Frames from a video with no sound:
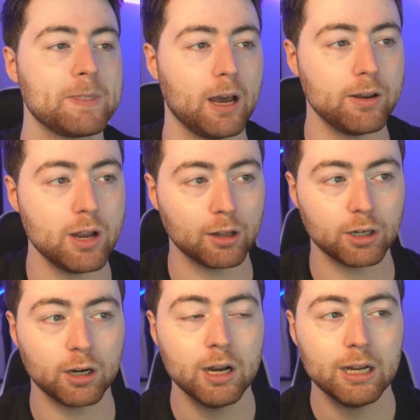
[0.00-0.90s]

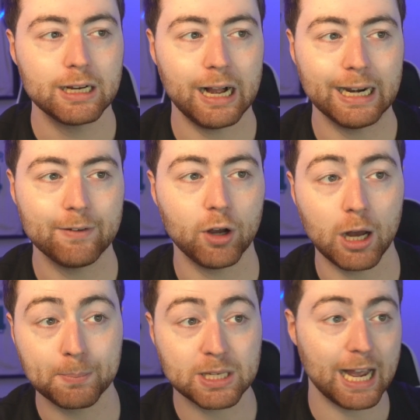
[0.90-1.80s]
Another kind of
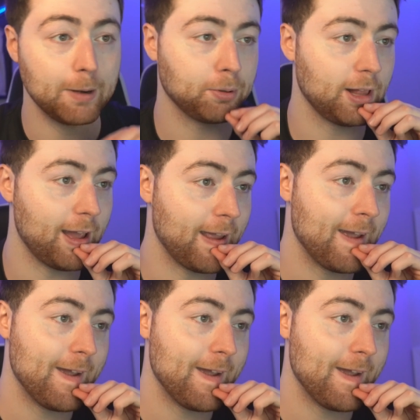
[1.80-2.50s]
upside play.